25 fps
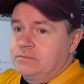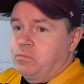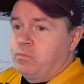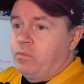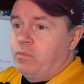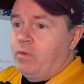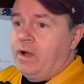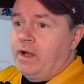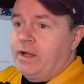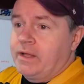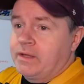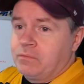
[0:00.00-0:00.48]

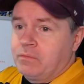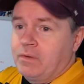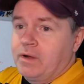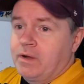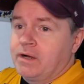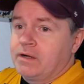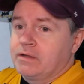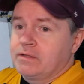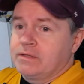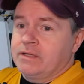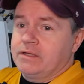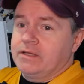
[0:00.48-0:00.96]
Why? Why
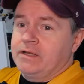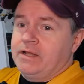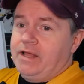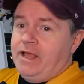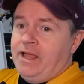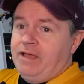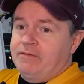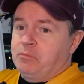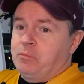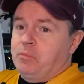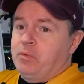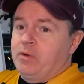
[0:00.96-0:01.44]
are they going to
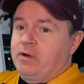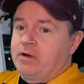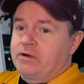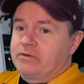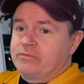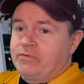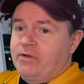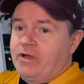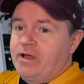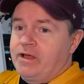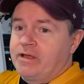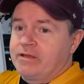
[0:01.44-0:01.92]
have a
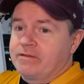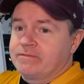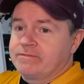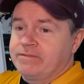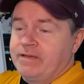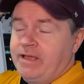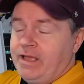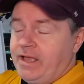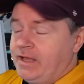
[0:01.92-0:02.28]
part five?